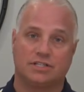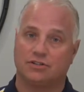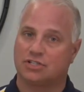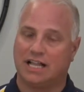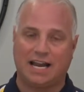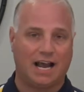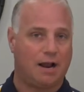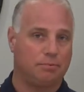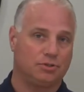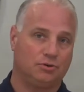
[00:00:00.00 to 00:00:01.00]
There's a lot of
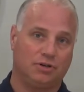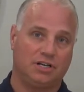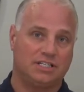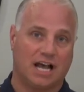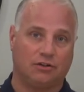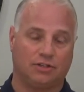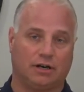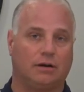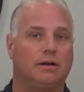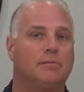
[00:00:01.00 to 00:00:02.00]
opportunities out
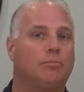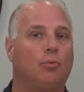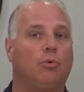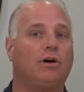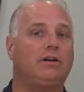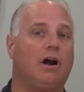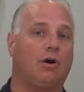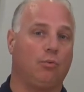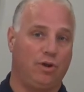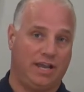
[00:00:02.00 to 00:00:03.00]
there, but what
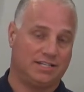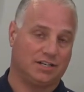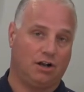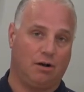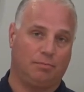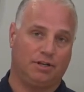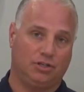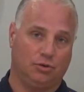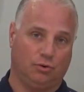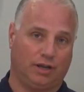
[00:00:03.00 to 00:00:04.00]
are we as a company
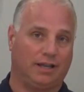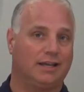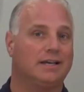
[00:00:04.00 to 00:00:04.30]
doing